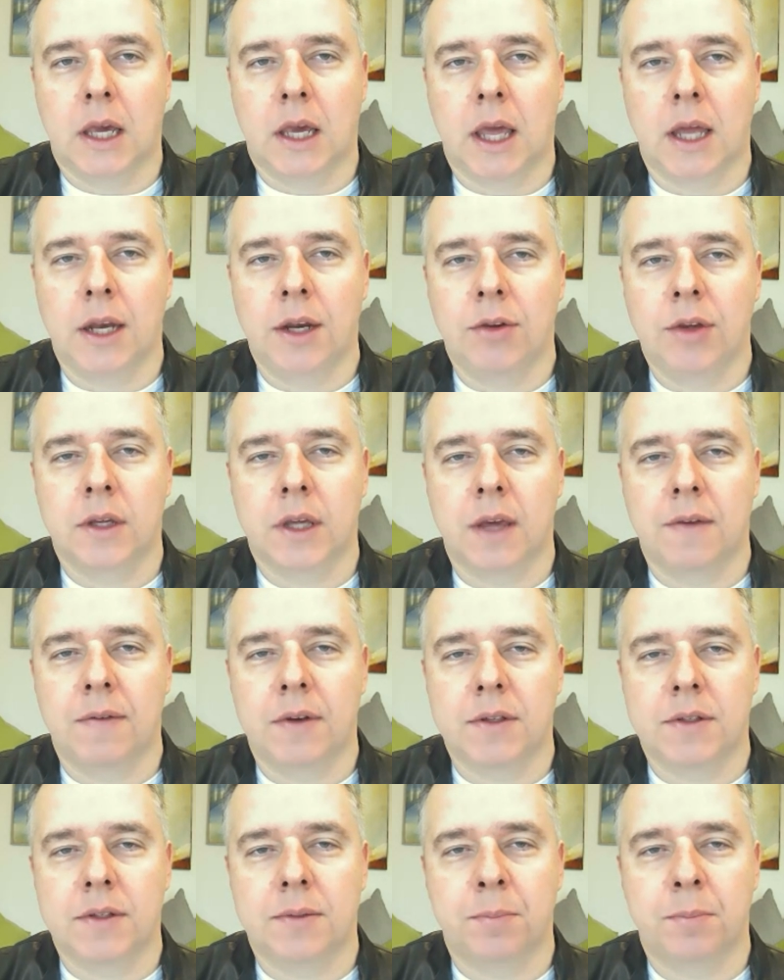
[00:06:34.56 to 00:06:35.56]
Can you
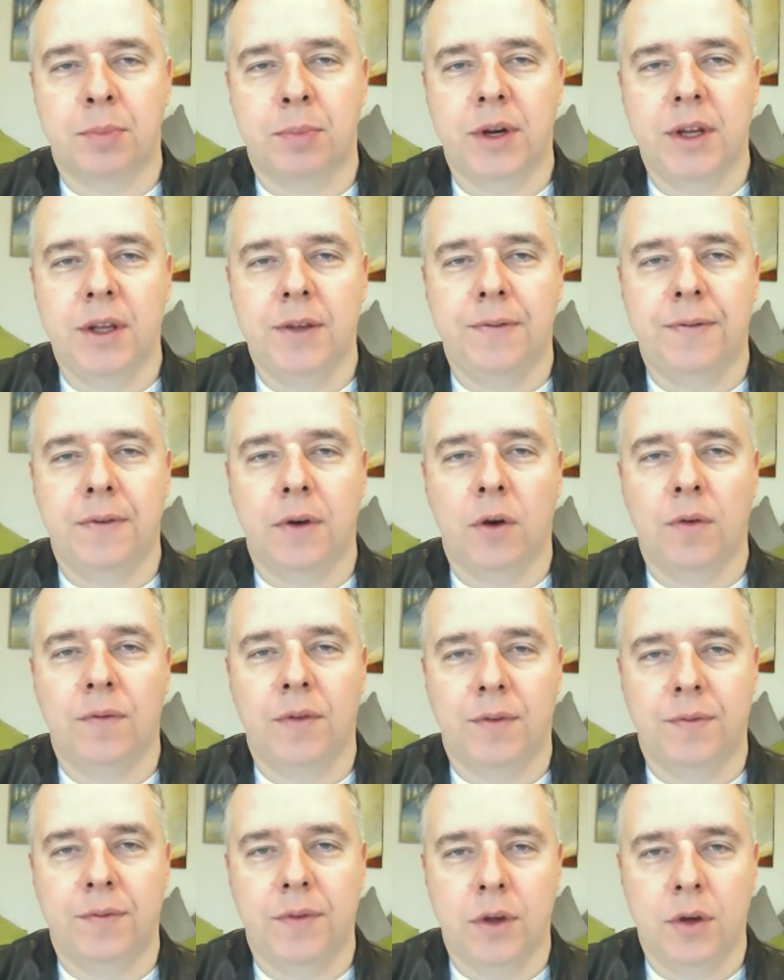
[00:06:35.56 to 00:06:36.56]
give us a brief
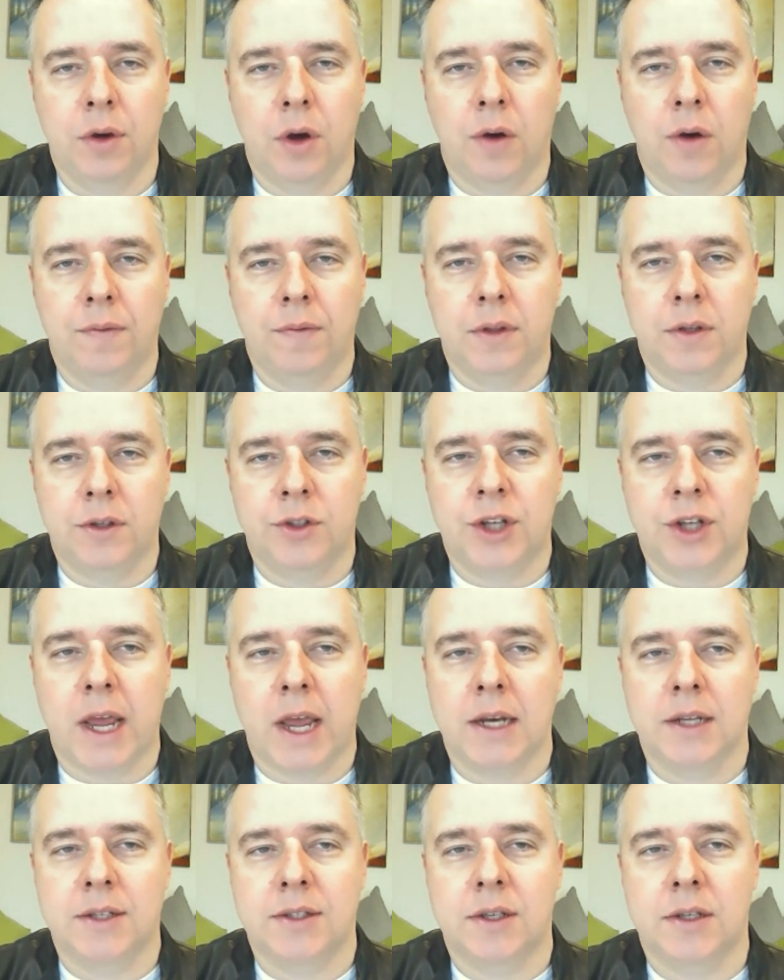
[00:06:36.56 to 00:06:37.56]
overview of the
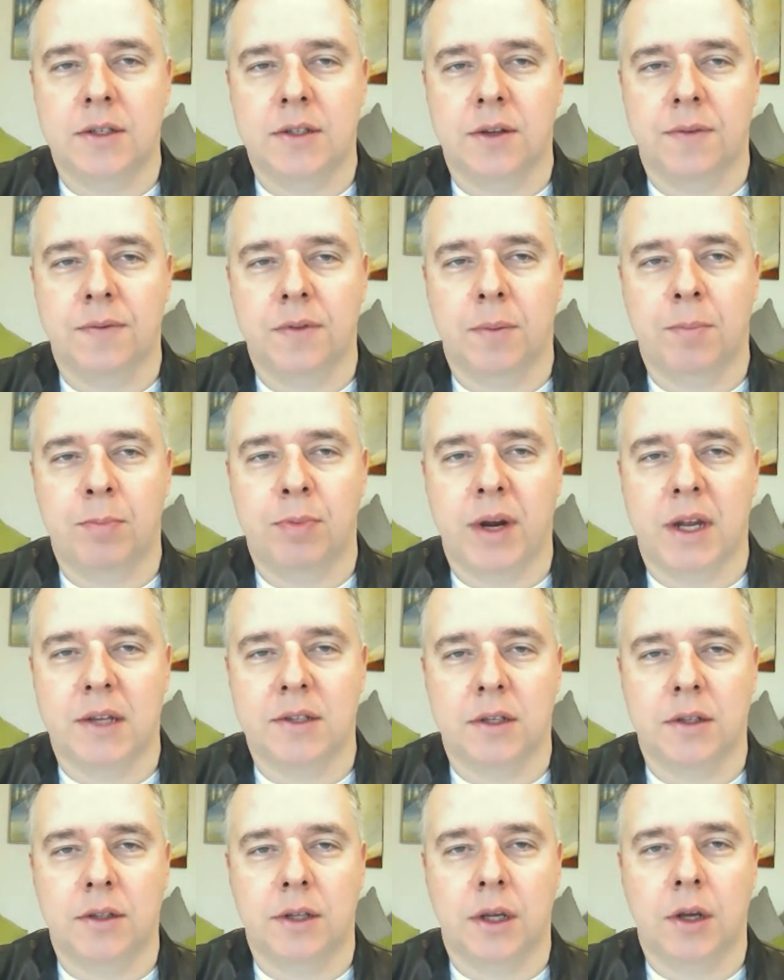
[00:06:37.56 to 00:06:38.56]
genesis of the
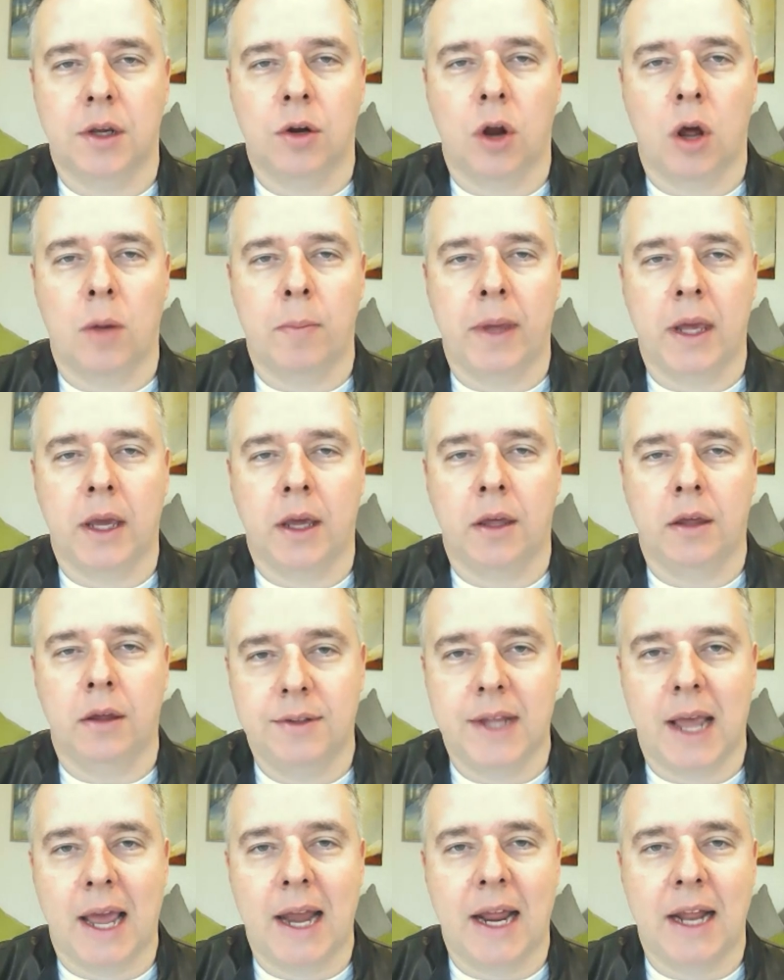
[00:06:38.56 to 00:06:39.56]
present economic
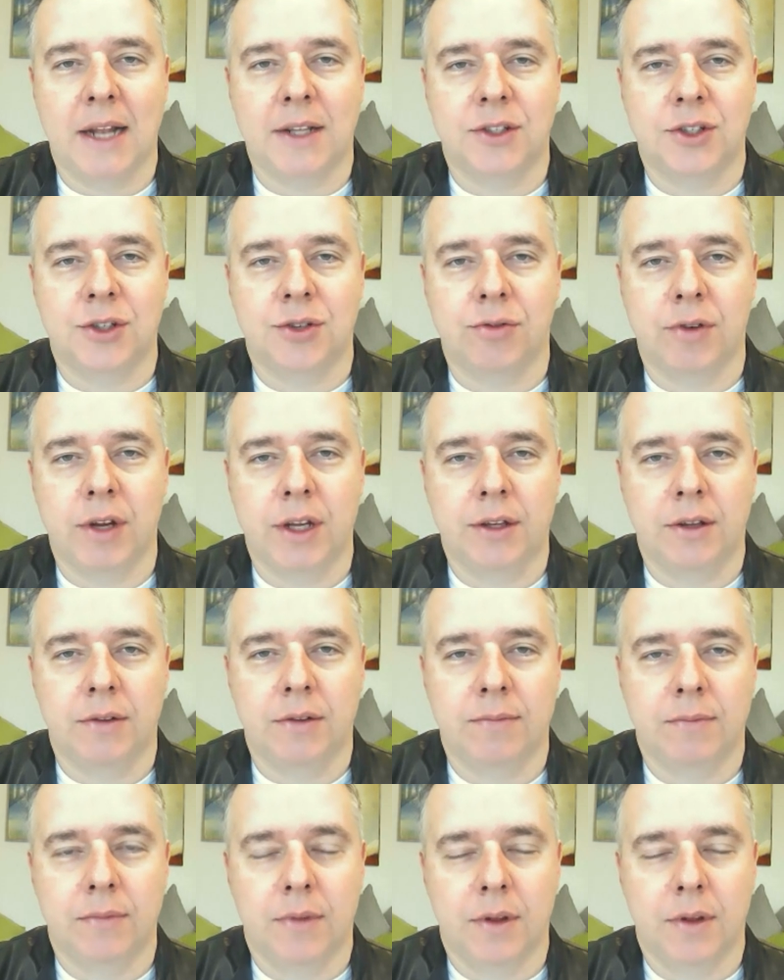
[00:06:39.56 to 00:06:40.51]
dead-end street?